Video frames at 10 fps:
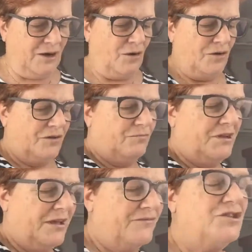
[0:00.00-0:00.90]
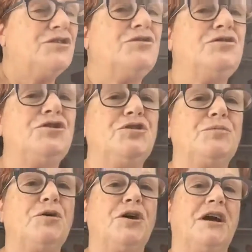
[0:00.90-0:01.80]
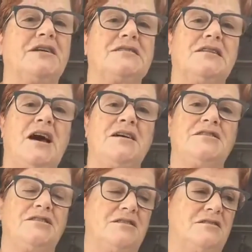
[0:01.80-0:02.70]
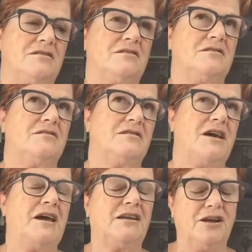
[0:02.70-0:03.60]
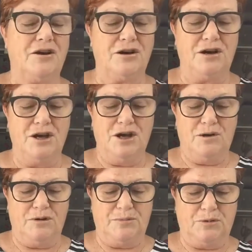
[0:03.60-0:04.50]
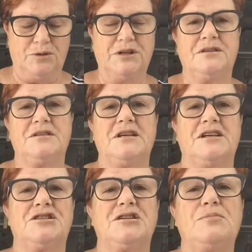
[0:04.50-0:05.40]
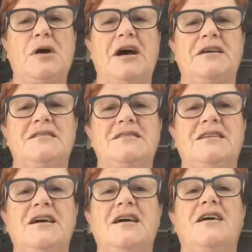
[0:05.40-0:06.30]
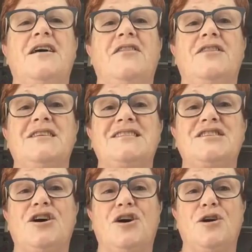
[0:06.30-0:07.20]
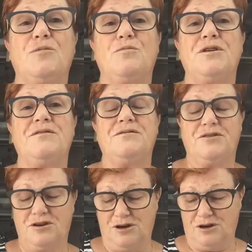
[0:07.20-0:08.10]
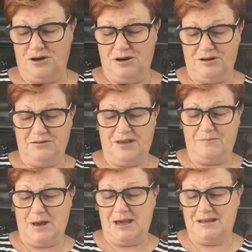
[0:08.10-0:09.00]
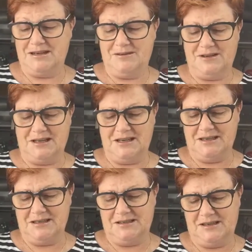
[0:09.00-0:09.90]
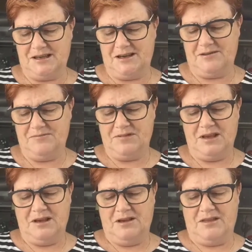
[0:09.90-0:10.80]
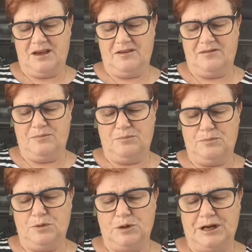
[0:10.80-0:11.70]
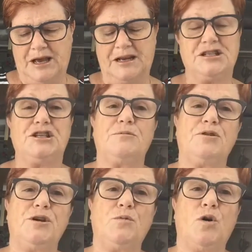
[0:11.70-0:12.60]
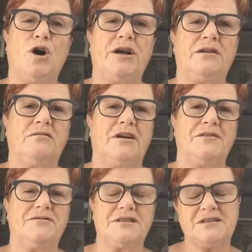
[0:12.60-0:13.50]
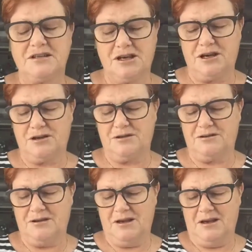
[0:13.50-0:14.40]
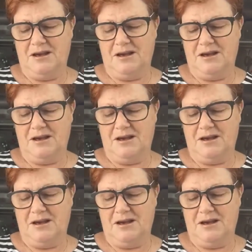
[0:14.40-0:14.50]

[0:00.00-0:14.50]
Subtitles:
Now, we have two new products. Last catalogue, we brought in the textured paste. This time they've made it even easier. They've brought out a shimmery white, great for snow,